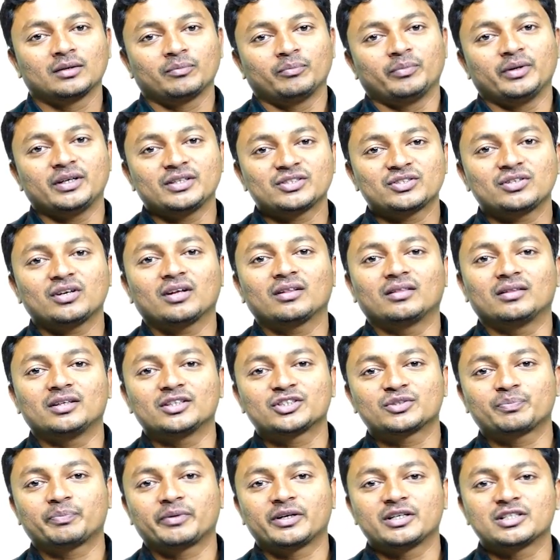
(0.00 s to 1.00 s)
Based on
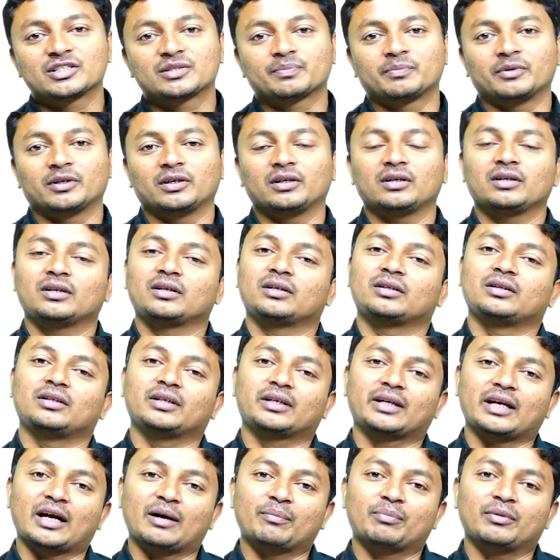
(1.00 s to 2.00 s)
this principle,
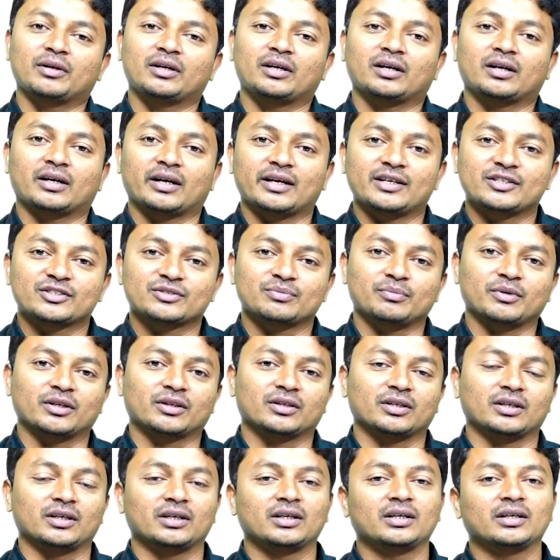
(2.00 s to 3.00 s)
the capillary rise
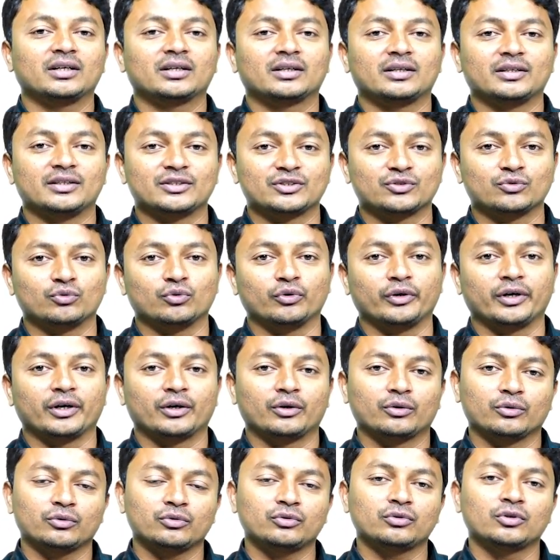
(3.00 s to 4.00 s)
method is
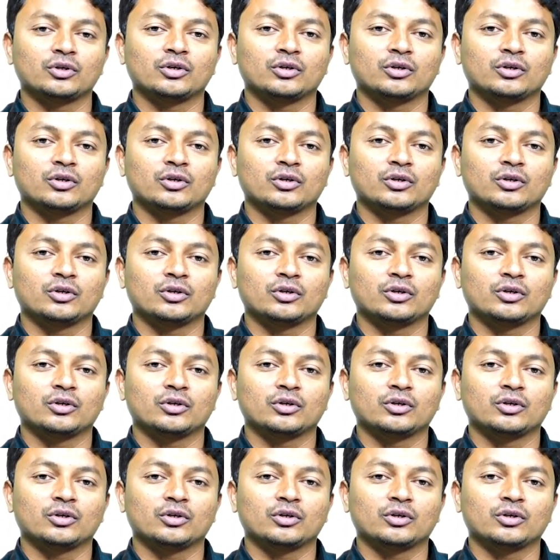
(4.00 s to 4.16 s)
going to